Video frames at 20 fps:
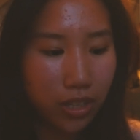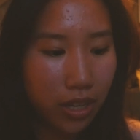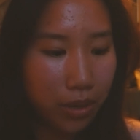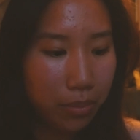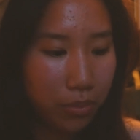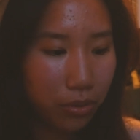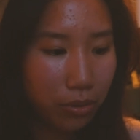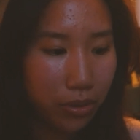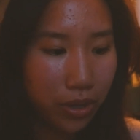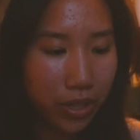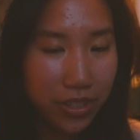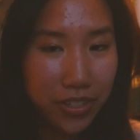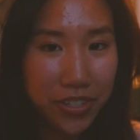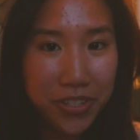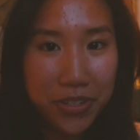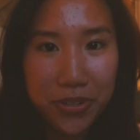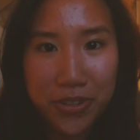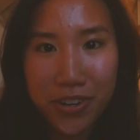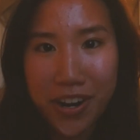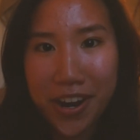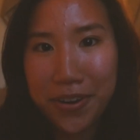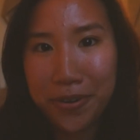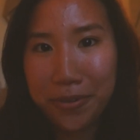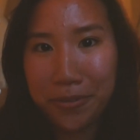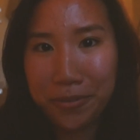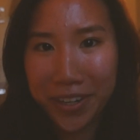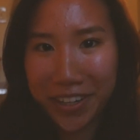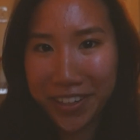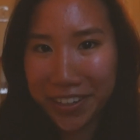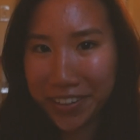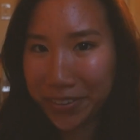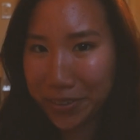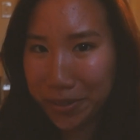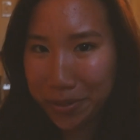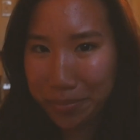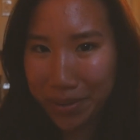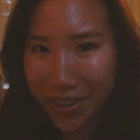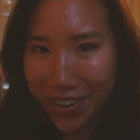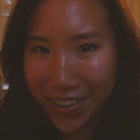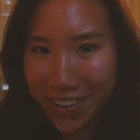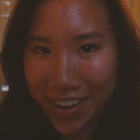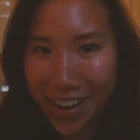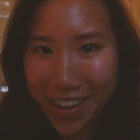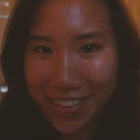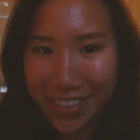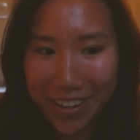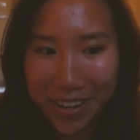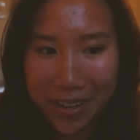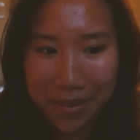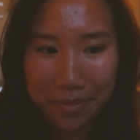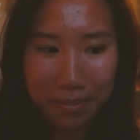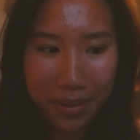I'm going to try to read a little bit and then